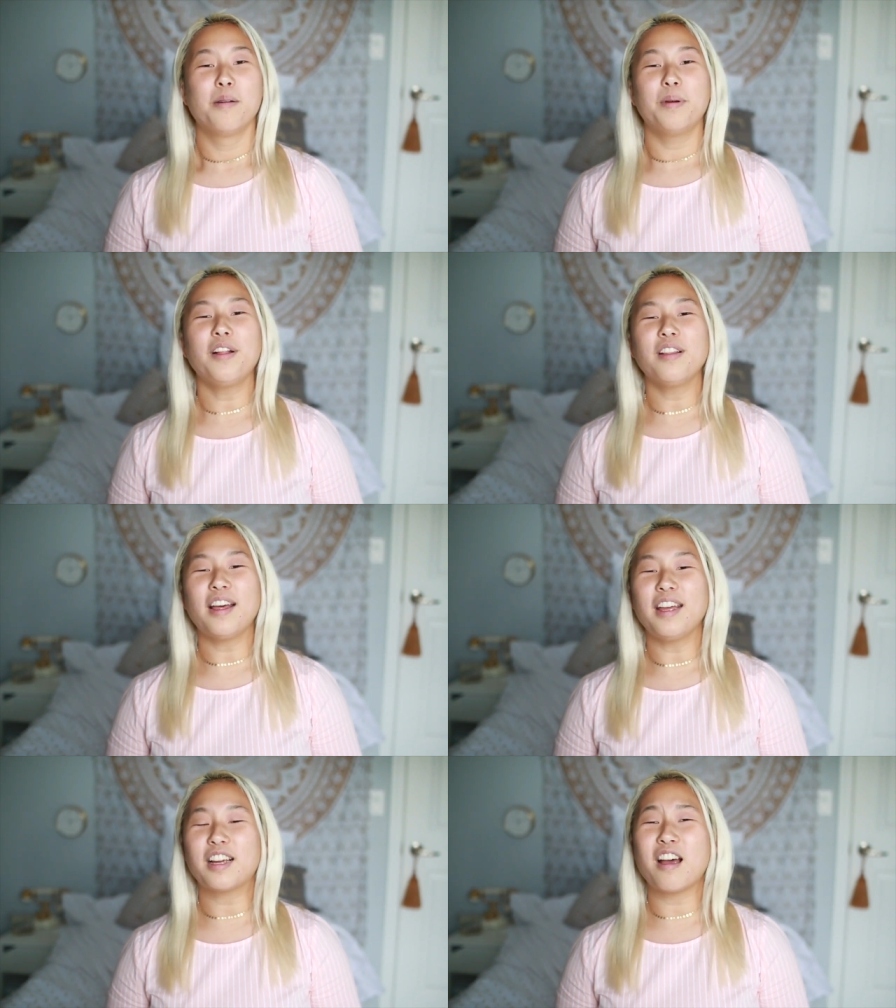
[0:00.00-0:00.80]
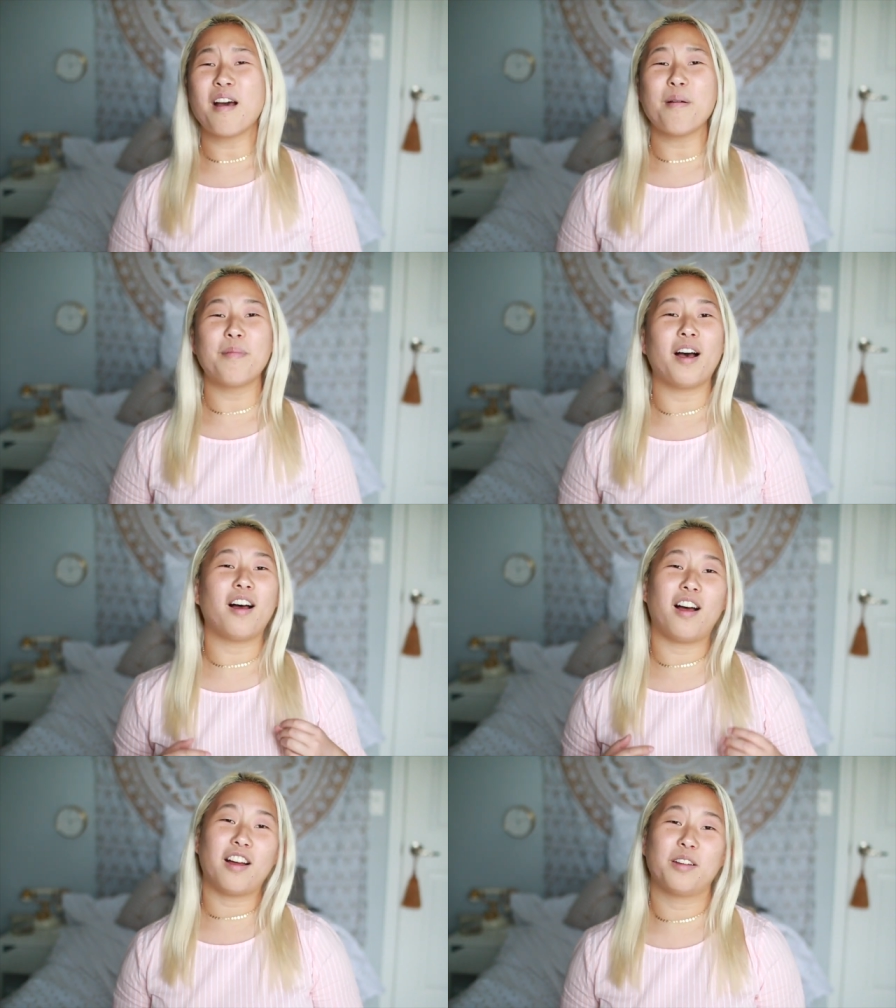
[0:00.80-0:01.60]
but like, come
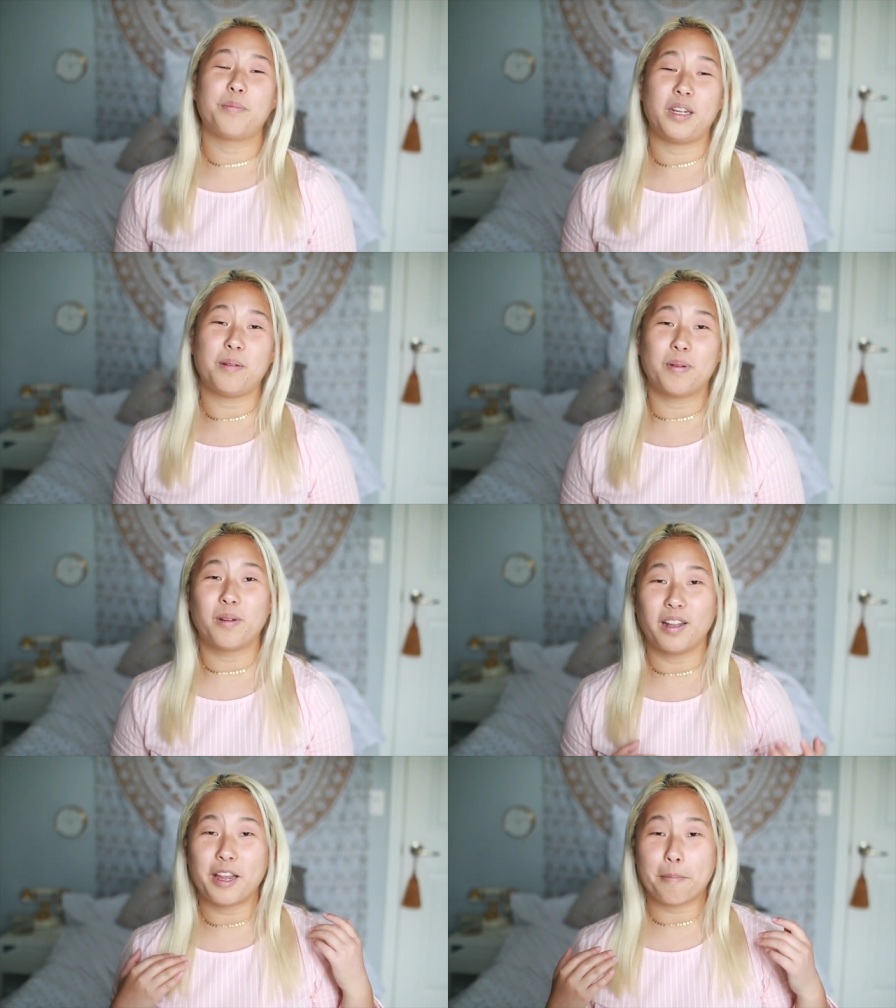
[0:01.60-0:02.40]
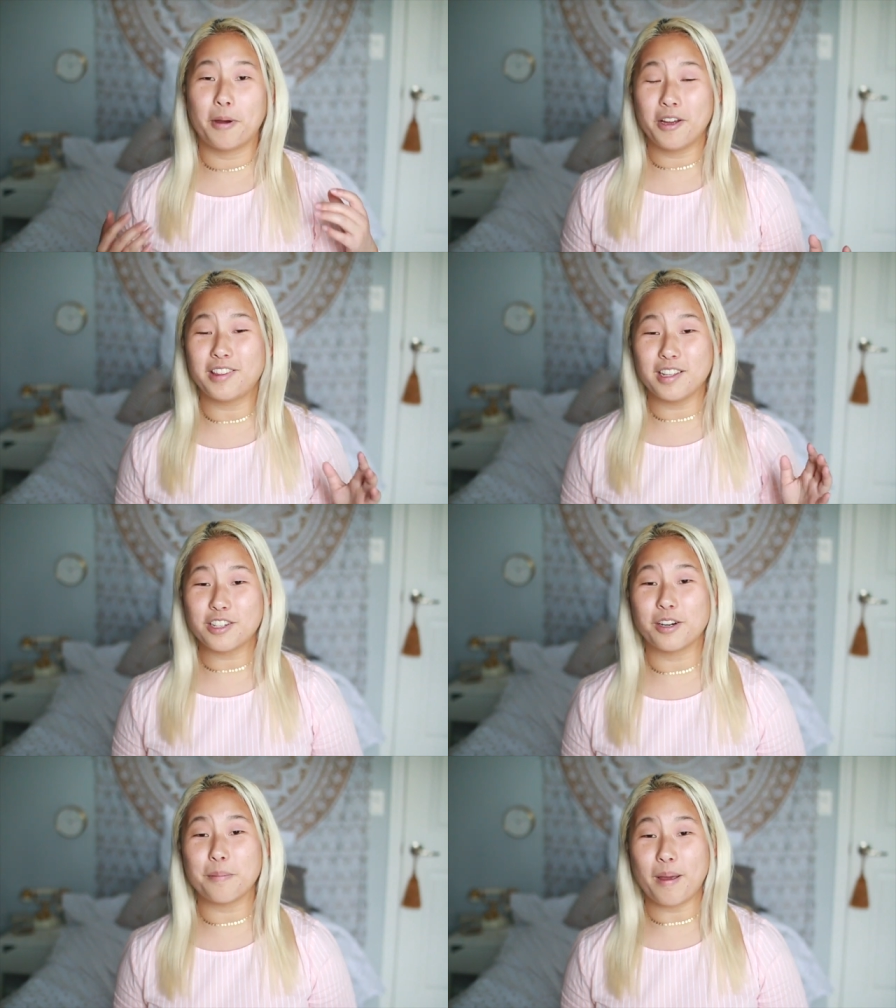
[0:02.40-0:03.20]
on people, like put the
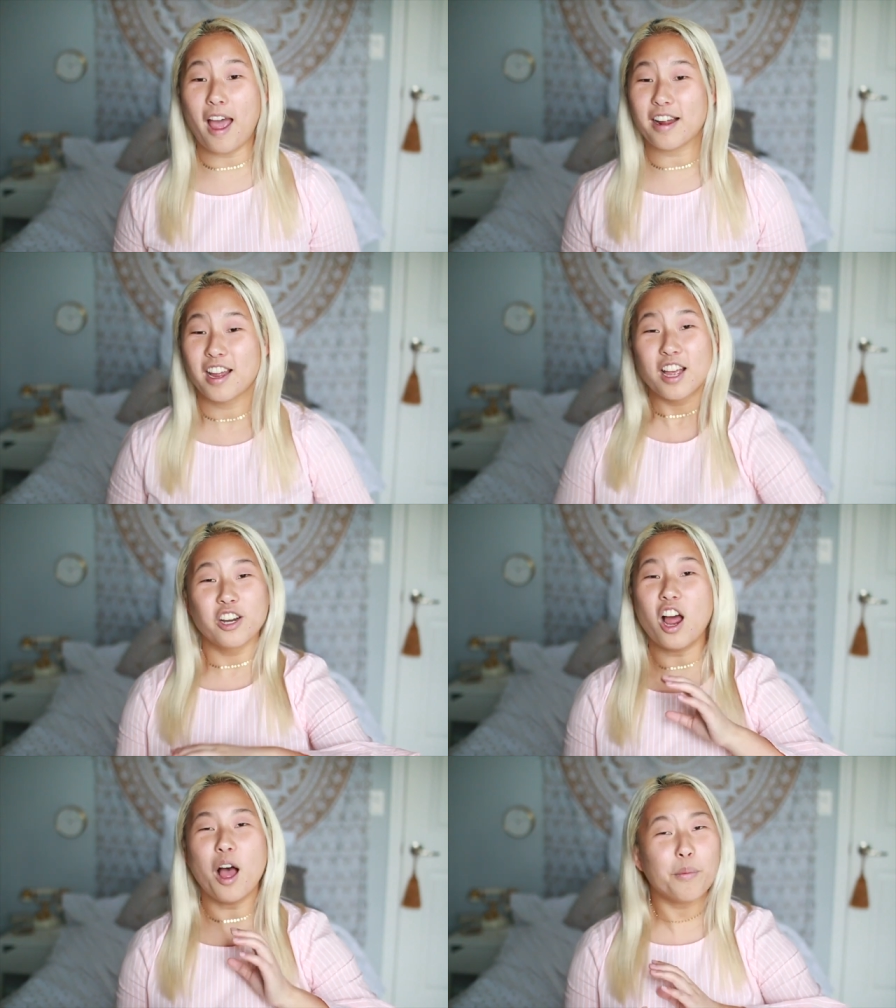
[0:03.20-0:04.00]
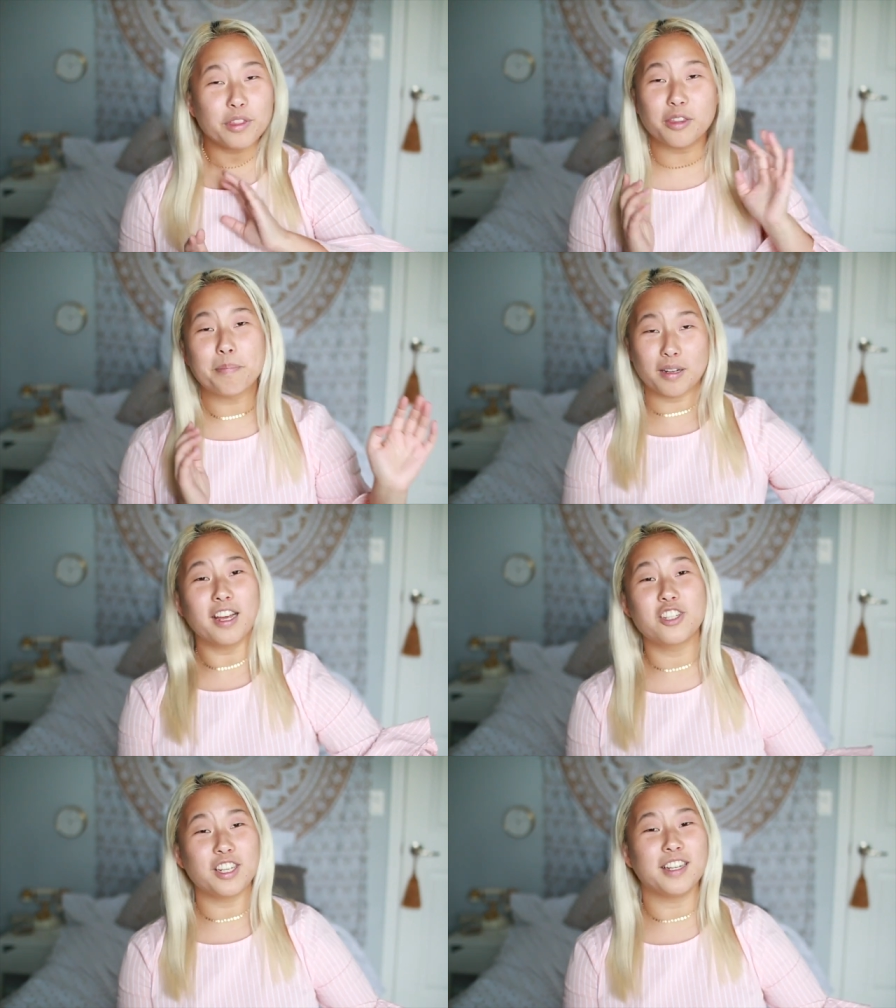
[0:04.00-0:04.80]
shirt back, not with the
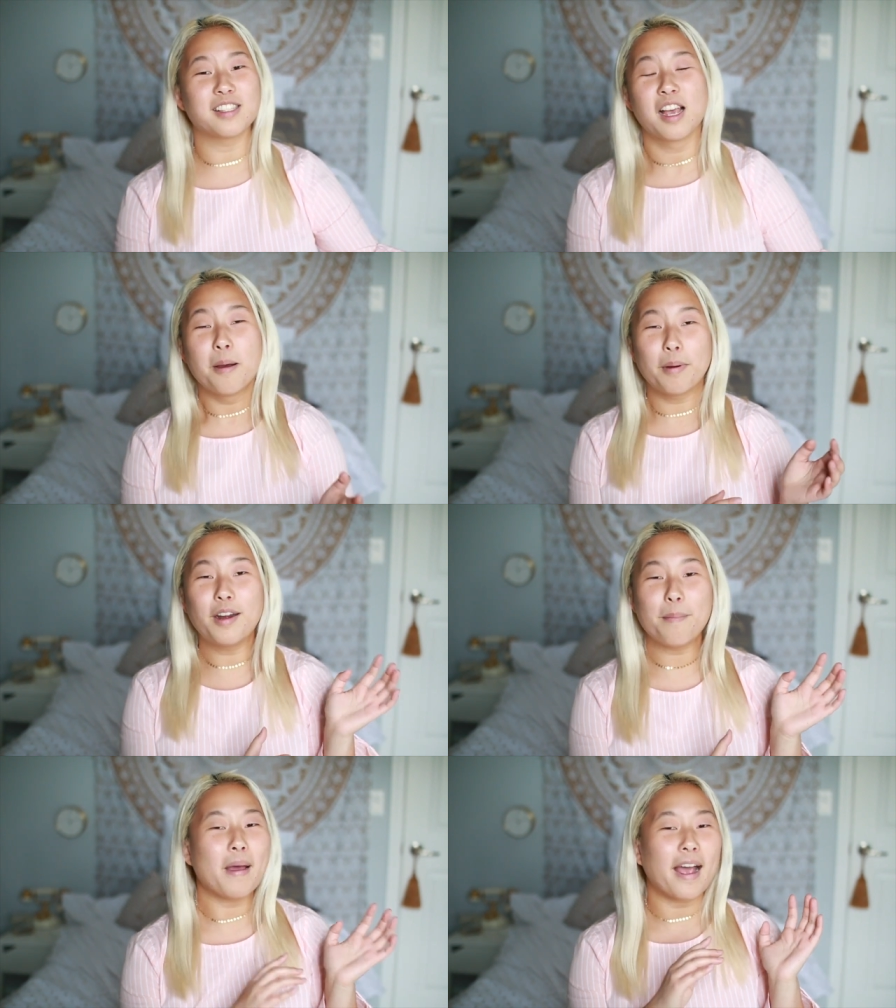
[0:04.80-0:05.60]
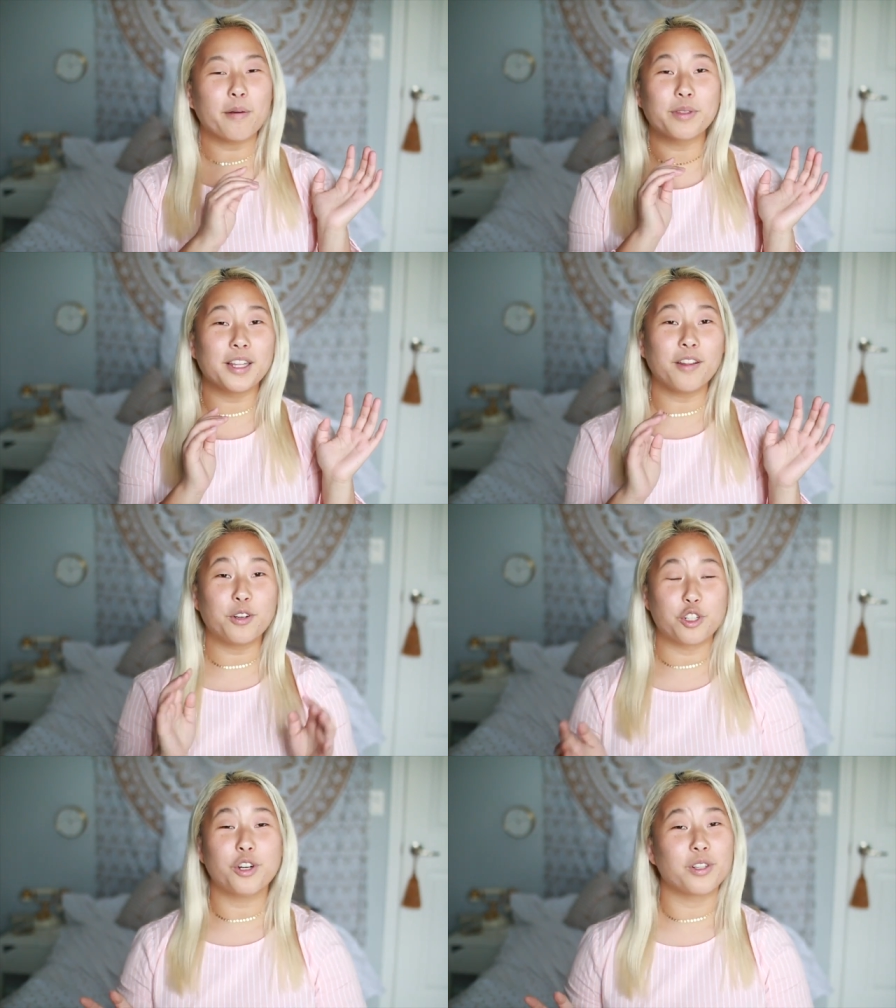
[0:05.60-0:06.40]
plushies, put it back with the
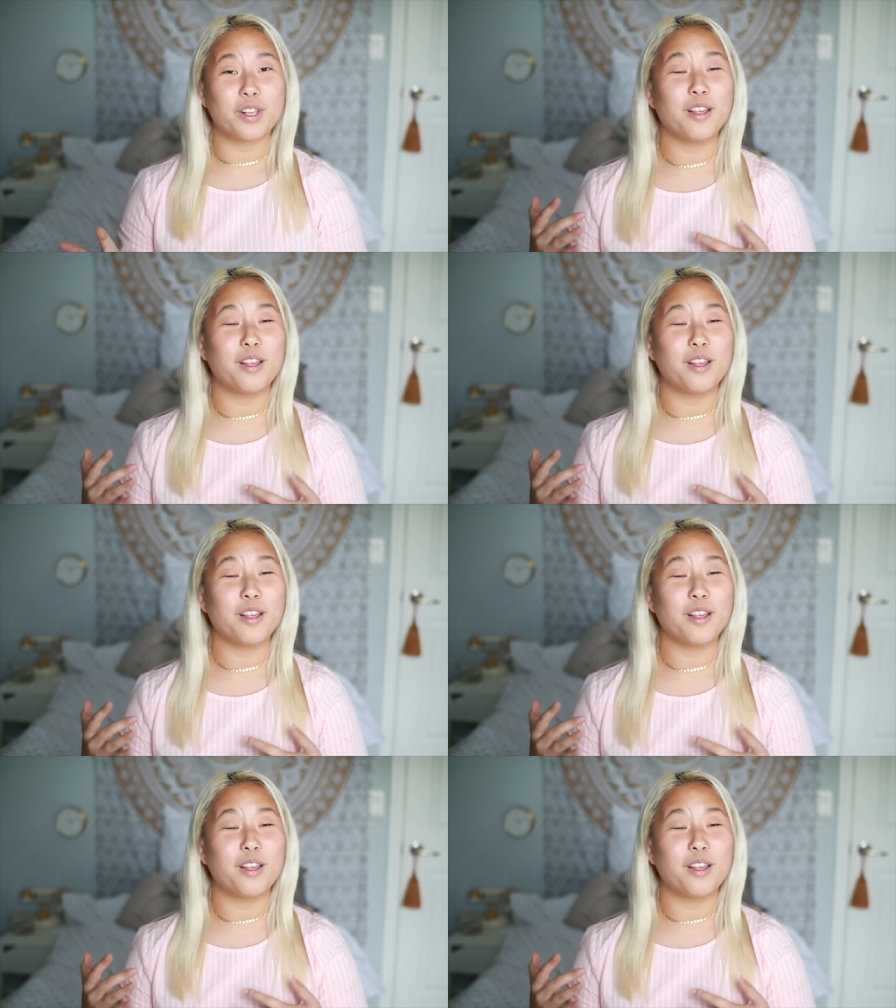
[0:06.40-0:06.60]
other shirts.